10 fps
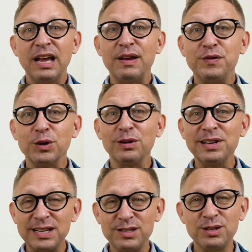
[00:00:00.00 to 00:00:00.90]
If your
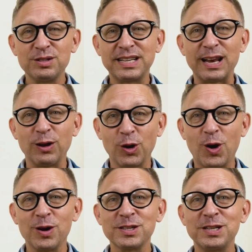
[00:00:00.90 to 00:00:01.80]
listeners get
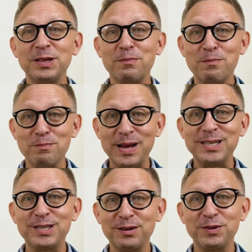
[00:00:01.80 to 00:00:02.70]
lost in the
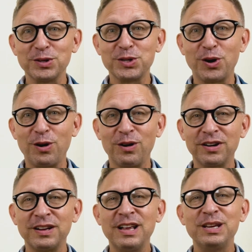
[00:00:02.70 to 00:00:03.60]
midst of your
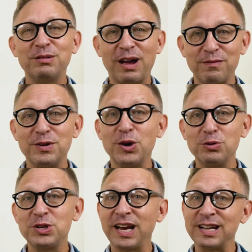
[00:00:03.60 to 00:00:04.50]
talk, you have no
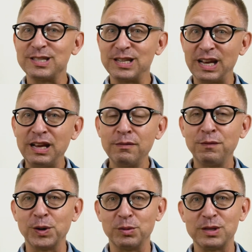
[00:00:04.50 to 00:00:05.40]
chance to
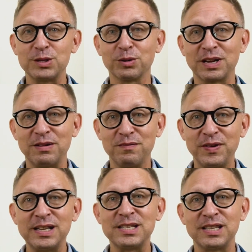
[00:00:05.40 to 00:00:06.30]
influence or
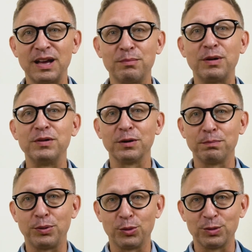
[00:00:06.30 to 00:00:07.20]
convince them of your
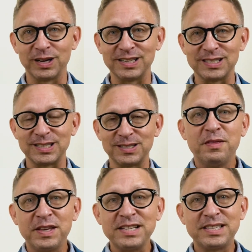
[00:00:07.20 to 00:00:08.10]
point.
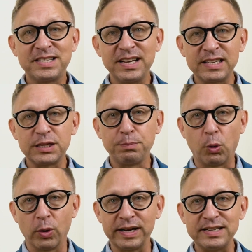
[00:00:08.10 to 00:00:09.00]
This 6th
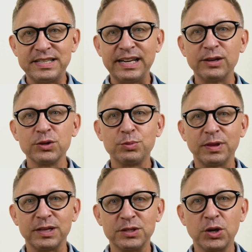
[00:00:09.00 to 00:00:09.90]
point deals
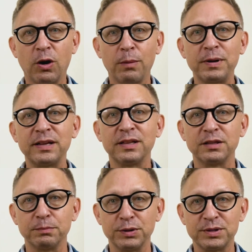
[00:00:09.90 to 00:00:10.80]
with the topic that
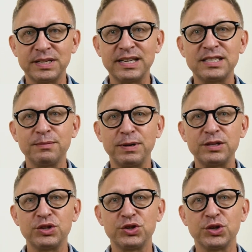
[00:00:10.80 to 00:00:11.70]
the
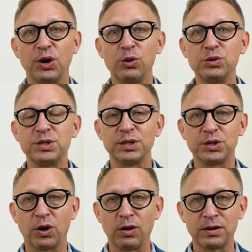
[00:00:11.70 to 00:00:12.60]
participants chose to
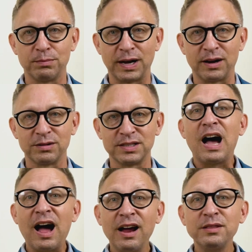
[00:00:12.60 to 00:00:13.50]
talk about.
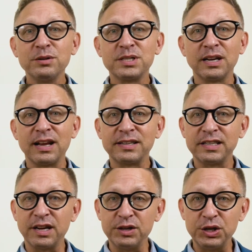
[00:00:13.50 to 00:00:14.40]
Either select
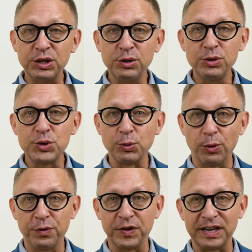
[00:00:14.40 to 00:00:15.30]
an
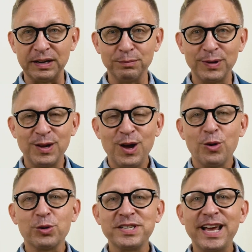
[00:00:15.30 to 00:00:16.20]
unusual theme
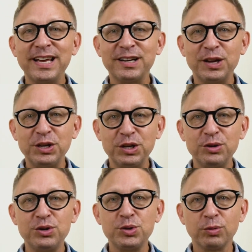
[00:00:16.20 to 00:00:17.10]
or take an
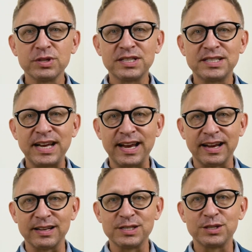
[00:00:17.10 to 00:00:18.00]
unusual
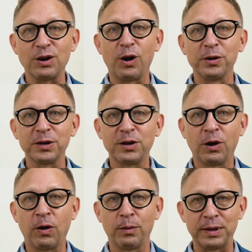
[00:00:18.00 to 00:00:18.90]
stance on a
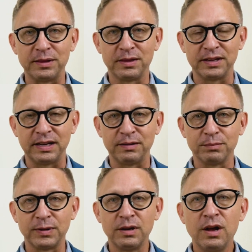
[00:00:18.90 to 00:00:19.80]
common
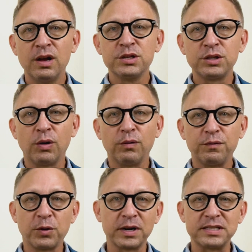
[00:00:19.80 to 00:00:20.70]
theme. So,
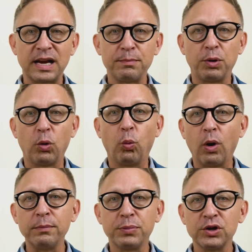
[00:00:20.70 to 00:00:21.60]
for example,
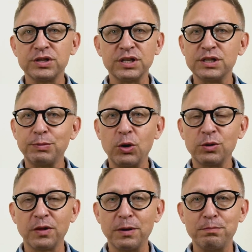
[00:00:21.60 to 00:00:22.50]
one person
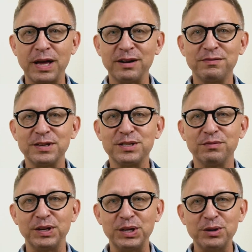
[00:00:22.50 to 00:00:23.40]
spoke on the benefits
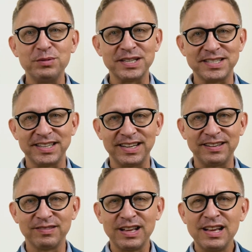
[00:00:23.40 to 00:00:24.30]
of unity.